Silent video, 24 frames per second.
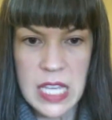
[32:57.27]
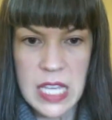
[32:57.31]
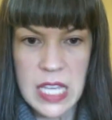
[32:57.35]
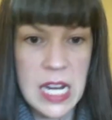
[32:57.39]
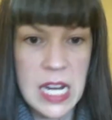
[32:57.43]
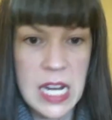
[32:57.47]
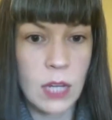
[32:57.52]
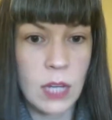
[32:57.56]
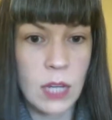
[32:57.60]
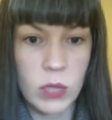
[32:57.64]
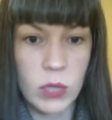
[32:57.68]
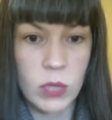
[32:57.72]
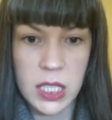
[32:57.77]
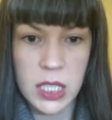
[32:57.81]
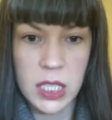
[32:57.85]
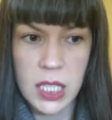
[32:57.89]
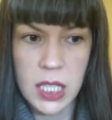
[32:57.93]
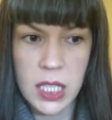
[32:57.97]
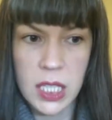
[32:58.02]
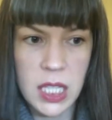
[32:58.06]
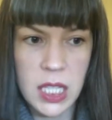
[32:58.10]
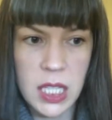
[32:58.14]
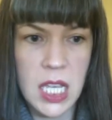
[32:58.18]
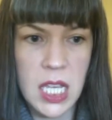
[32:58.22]
eating
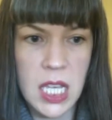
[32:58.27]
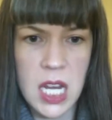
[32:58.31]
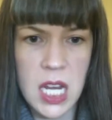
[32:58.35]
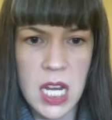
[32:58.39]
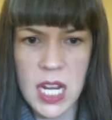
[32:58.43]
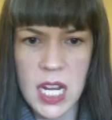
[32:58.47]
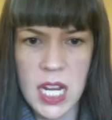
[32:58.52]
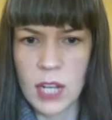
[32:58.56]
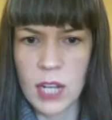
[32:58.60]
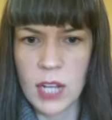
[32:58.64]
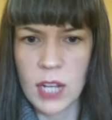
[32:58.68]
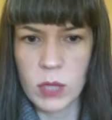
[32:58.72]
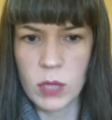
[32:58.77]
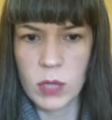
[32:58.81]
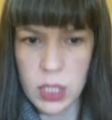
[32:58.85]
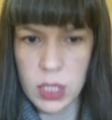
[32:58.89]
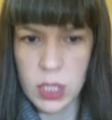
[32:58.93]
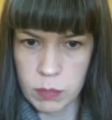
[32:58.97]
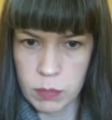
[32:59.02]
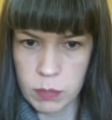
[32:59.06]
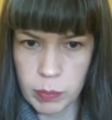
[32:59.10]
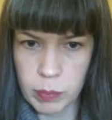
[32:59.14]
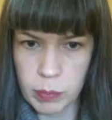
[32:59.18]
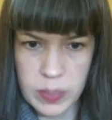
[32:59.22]
really clean, eating
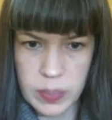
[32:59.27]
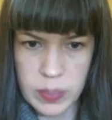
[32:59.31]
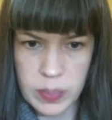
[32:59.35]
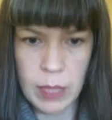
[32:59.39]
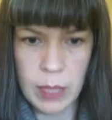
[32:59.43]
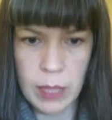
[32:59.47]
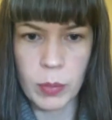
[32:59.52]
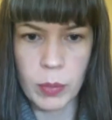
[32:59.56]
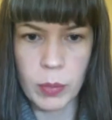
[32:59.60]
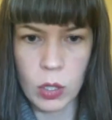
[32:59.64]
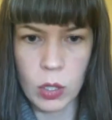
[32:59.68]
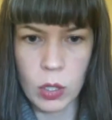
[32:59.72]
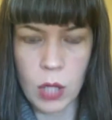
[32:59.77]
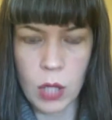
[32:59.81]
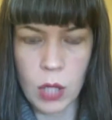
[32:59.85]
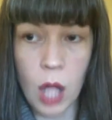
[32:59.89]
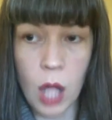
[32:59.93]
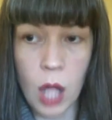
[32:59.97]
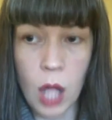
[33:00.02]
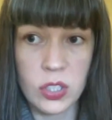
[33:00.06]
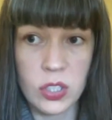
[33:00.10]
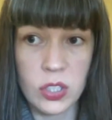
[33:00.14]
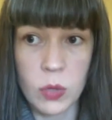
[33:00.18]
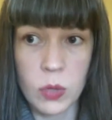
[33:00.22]
really
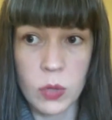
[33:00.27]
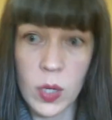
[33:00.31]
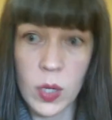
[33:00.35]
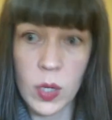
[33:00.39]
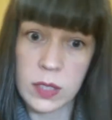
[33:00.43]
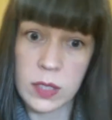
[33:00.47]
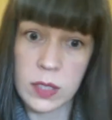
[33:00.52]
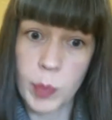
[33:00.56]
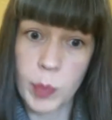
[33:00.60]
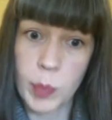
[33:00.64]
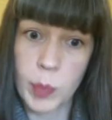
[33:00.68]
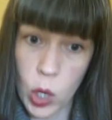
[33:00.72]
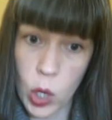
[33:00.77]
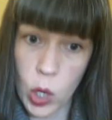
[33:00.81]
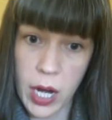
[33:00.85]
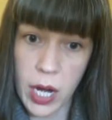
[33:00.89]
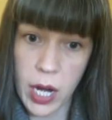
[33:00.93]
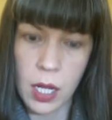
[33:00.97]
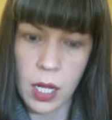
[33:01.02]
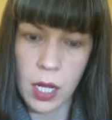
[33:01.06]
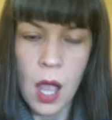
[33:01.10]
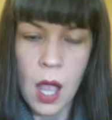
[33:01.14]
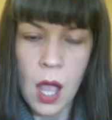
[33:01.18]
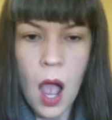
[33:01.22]
simple, also known as
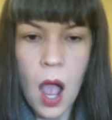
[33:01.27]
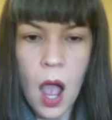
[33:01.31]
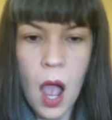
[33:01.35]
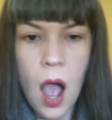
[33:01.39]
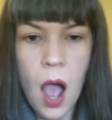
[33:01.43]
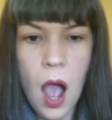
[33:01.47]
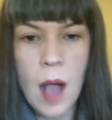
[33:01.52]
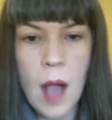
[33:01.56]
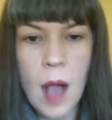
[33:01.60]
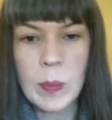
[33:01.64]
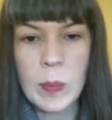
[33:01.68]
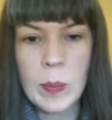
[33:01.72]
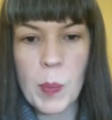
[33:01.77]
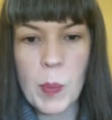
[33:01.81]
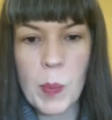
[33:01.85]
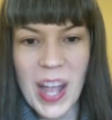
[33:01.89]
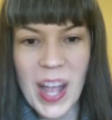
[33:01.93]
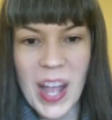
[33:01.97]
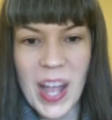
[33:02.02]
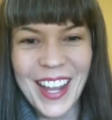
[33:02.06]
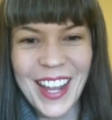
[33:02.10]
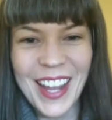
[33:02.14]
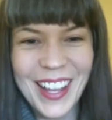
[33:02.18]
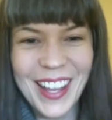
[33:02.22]
boring.
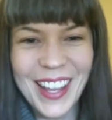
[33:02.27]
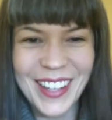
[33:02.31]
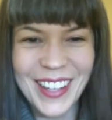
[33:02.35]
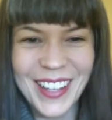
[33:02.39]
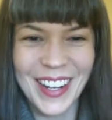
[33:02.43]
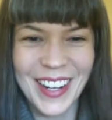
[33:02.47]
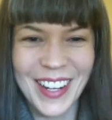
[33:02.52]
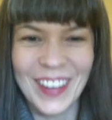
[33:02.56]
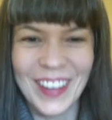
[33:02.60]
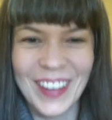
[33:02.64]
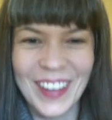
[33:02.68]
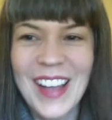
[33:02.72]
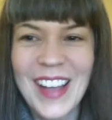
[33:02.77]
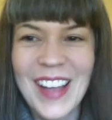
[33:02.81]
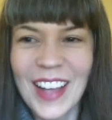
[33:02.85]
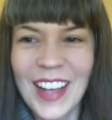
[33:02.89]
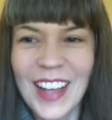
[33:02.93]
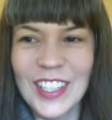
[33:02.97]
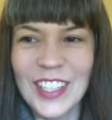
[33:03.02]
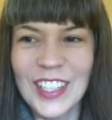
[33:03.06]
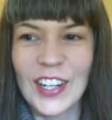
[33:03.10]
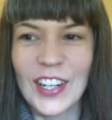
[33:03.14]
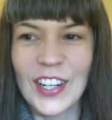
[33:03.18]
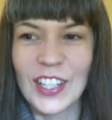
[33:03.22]
Um, but you know,
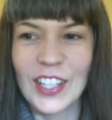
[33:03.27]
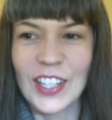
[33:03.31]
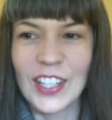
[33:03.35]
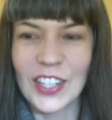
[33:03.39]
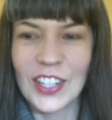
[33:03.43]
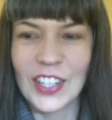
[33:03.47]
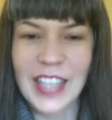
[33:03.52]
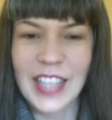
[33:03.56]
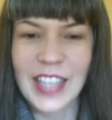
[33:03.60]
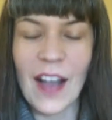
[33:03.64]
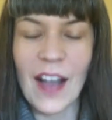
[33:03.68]
you're, you're